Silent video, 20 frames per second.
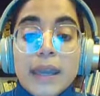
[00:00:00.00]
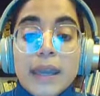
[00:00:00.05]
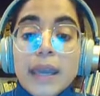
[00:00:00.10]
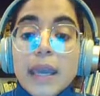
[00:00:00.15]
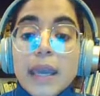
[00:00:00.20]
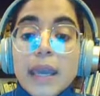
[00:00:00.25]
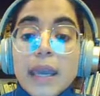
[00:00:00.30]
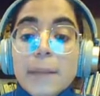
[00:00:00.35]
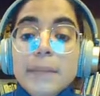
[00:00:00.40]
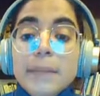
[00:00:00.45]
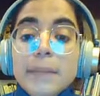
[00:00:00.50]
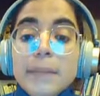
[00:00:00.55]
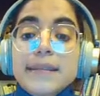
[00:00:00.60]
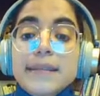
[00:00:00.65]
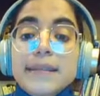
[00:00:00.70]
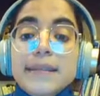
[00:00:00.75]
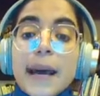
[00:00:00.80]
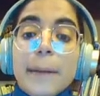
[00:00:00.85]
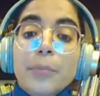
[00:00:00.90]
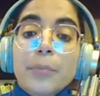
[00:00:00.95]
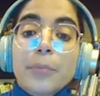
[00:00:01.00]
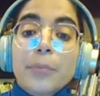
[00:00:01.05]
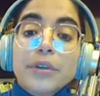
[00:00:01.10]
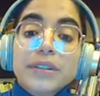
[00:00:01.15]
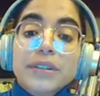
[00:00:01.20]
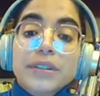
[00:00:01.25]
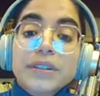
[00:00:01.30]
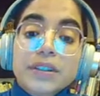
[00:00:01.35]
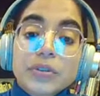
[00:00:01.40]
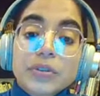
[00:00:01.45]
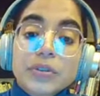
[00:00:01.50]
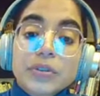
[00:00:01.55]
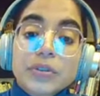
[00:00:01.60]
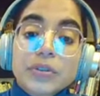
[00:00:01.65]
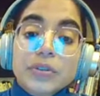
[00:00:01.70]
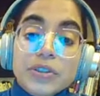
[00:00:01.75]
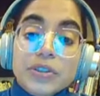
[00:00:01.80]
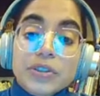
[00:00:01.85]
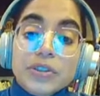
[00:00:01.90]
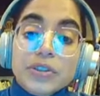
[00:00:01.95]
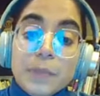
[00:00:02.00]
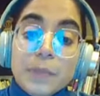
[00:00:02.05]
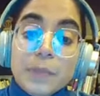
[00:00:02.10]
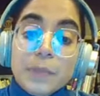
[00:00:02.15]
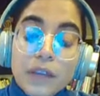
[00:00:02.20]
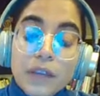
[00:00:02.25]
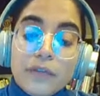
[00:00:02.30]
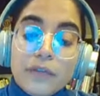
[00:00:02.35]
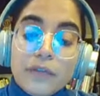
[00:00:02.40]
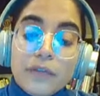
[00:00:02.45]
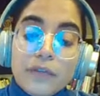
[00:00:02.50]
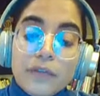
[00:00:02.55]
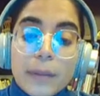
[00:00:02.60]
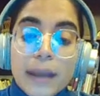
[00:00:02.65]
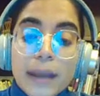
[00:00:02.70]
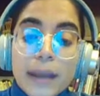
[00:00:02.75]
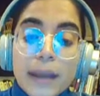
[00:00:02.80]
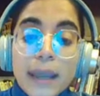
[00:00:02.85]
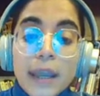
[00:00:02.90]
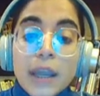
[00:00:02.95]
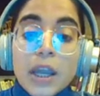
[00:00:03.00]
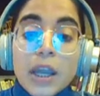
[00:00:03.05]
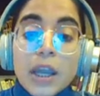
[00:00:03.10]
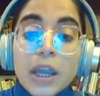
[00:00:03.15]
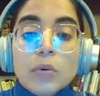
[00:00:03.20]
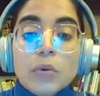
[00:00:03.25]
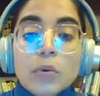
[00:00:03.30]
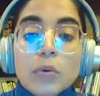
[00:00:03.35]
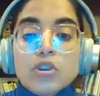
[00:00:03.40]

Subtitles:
A means I'm pointing towards B from A,